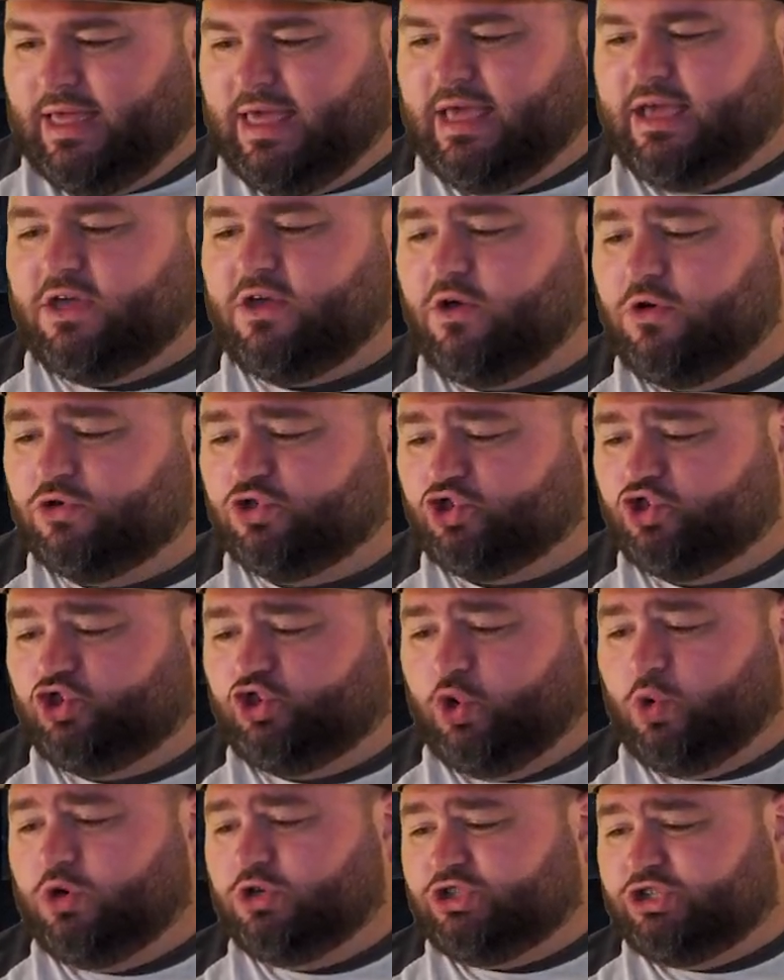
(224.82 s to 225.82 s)
It goes
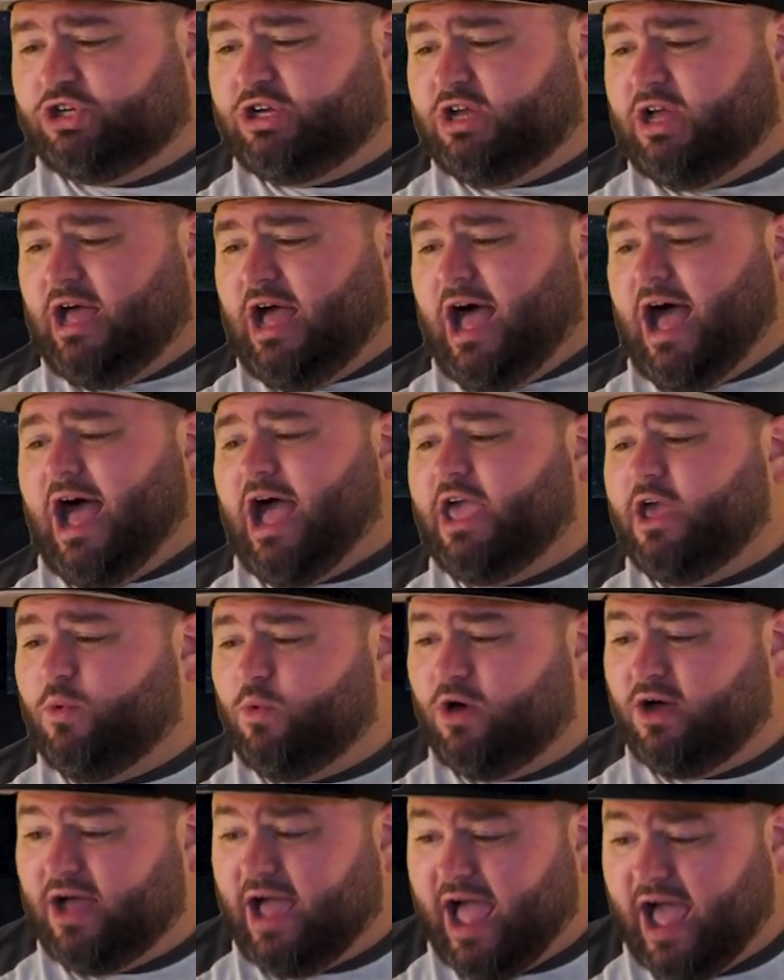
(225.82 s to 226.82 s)
Georgia,
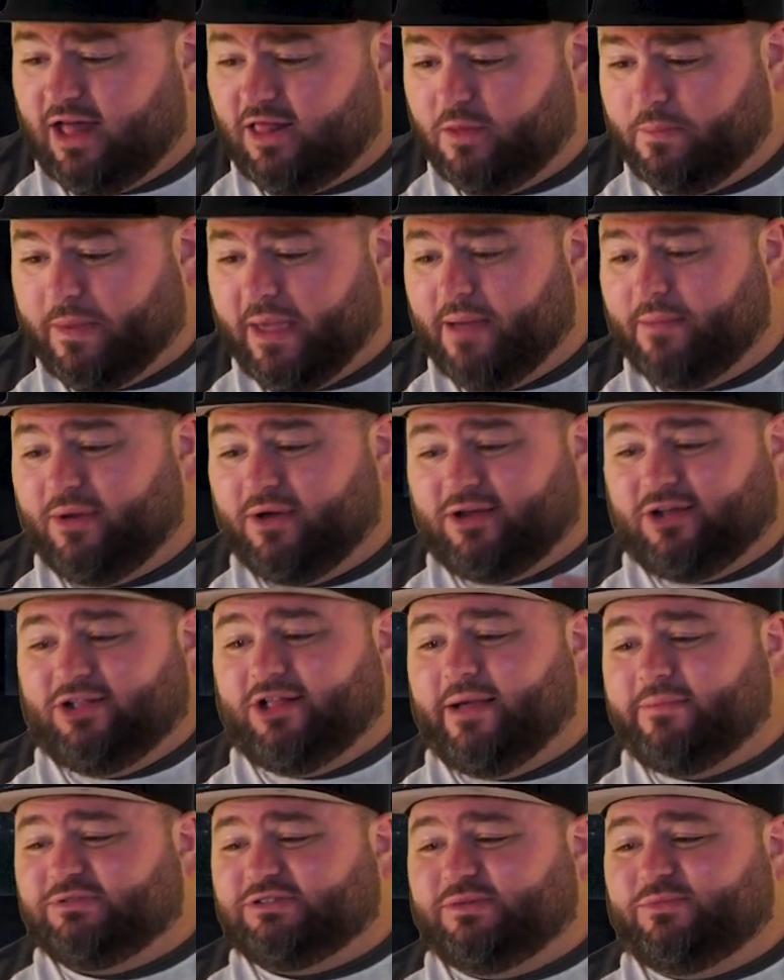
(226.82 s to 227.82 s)
Iowa, Alabama,
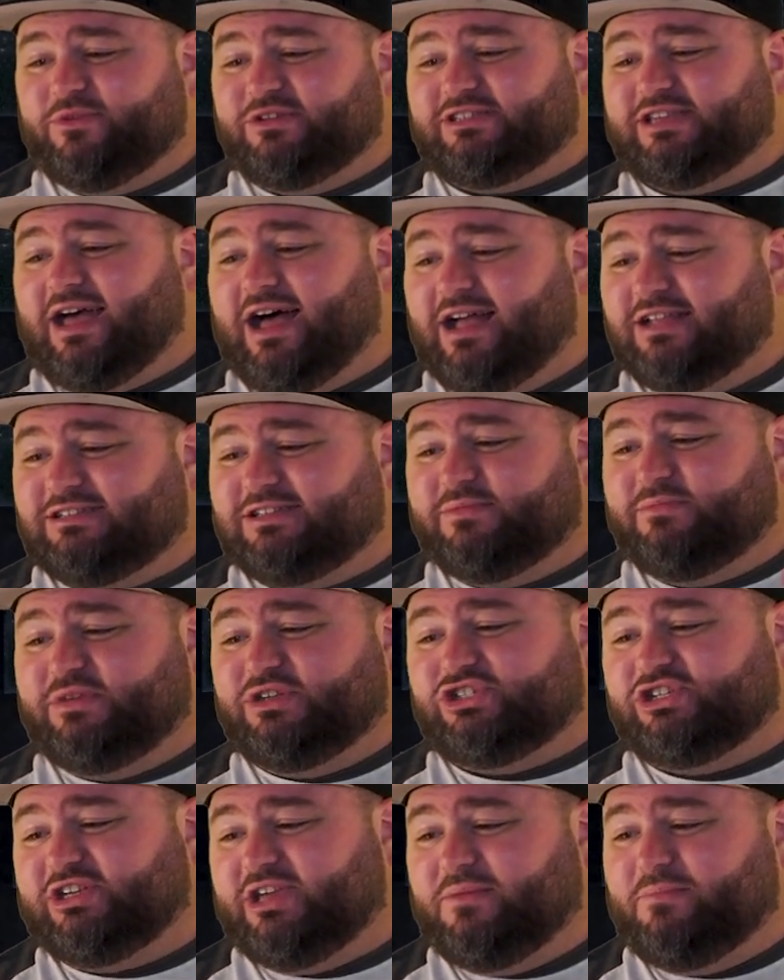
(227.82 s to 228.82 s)
Clemson, Wisconsin,
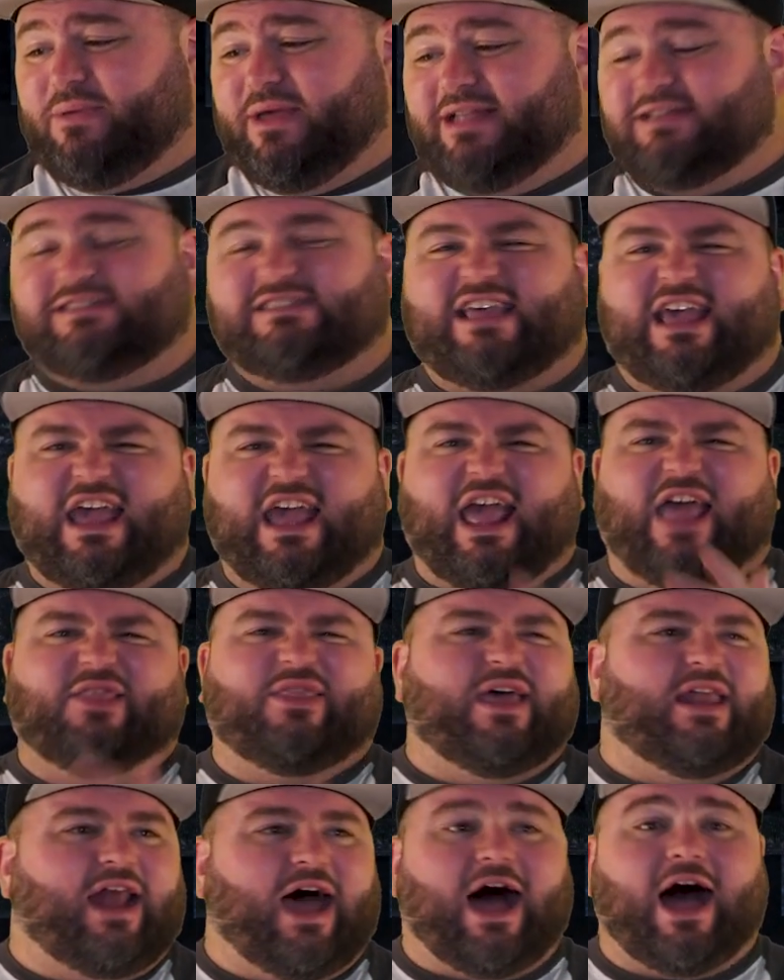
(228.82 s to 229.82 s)
Michigan, Penn State, and
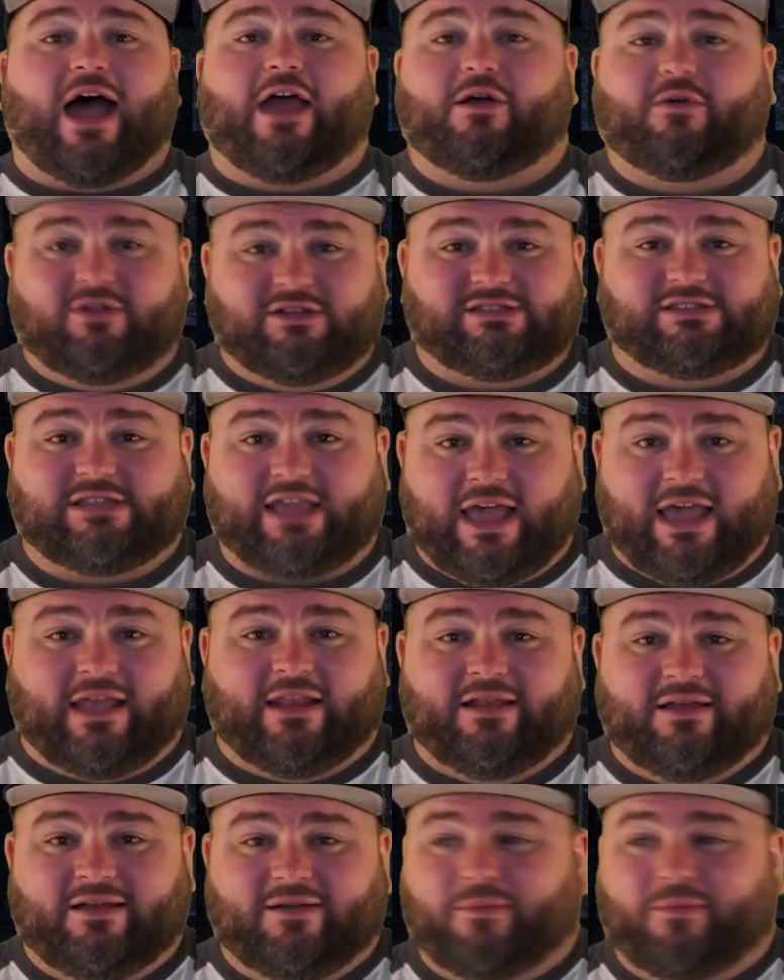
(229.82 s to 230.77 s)
then Iowa State.